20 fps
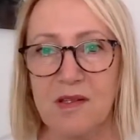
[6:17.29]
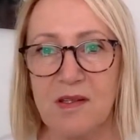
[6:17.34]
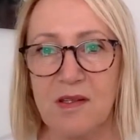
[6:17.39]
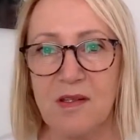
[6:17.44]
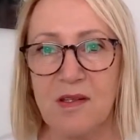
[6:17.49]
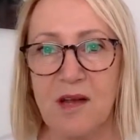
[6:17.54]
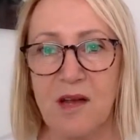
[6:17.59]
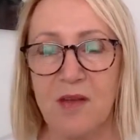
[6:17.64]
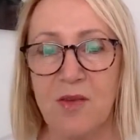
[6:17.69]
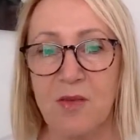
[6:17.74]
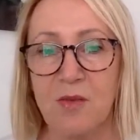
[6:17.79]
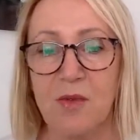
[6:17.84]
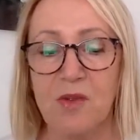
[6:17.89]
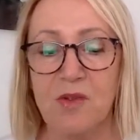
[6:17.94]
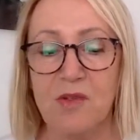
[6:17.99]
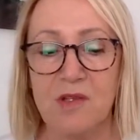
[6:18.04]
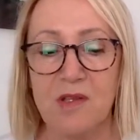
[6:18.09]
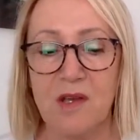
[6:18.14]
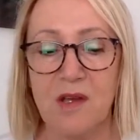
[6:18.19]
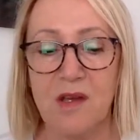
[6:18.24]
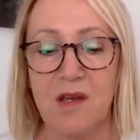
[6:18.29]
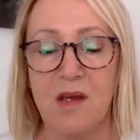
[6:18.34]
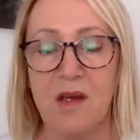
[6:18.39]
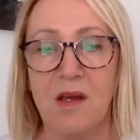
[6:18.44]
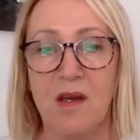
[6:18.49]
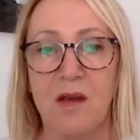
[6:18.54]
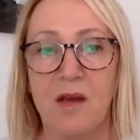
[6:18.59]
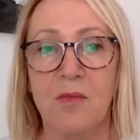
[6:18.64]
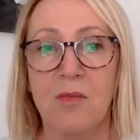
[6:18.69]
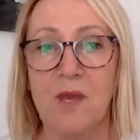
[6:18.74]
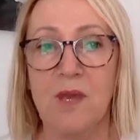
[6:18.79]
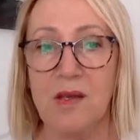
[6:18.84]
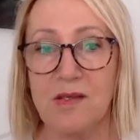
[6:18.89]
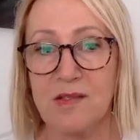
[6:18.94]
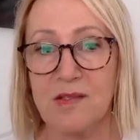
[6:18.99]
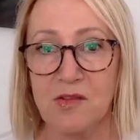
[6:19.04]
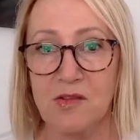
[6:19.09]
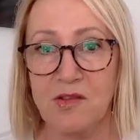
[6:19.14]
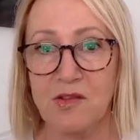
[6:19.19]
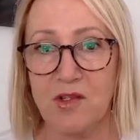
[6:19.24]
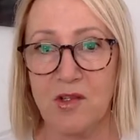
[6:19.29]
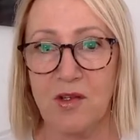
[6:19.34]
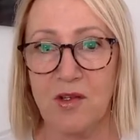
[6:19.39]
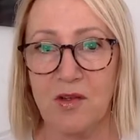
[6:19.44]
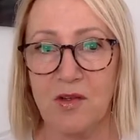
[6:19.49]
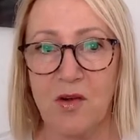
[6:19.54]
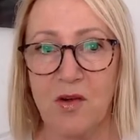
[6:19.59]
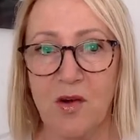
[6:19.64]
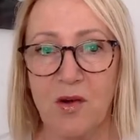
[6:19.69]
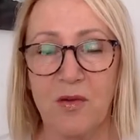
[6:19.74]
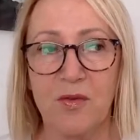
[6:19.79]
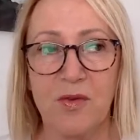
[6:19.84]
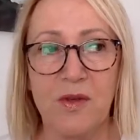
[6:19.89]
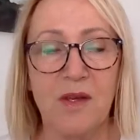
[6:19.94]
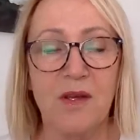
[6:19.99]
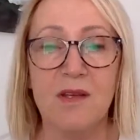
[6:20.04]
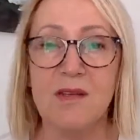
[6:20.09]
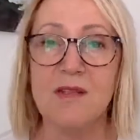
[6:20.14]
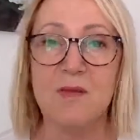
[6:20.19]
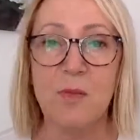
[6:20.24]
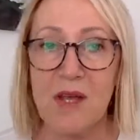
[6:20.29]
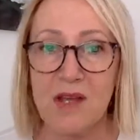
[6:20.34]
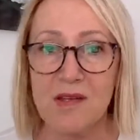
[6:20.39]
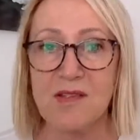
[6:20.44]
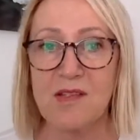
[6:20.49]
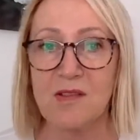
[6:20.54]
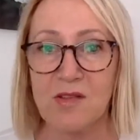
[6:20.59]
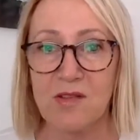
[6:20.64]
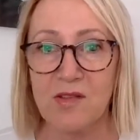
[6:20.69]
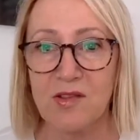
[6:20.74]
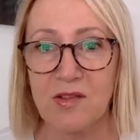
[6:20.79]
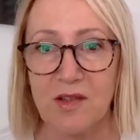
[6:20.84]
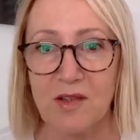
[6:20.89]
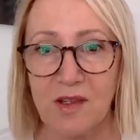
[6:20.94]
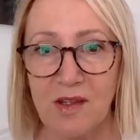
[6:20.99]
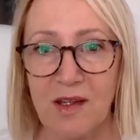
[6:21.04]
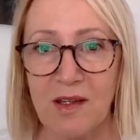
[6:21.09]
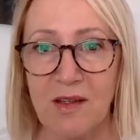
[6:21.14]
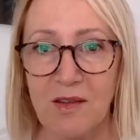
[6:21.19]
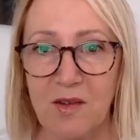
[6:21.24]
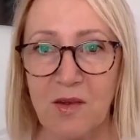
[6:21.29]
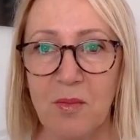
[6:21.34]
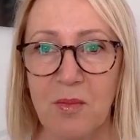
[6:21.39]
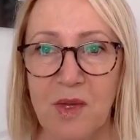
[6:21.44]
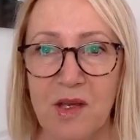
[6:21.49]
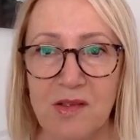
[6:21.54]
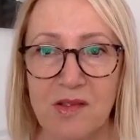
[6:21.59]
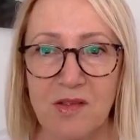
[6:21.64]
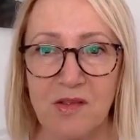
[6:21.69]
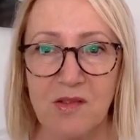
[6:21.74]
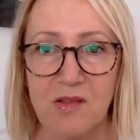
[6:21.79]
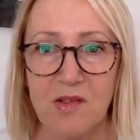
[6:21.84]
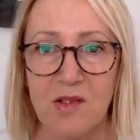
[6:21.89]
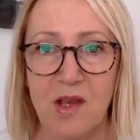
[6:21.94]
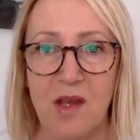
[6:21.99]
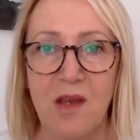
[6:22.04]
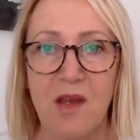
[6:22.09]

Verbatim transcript: In other words, a messenger of his message, the kingdom message.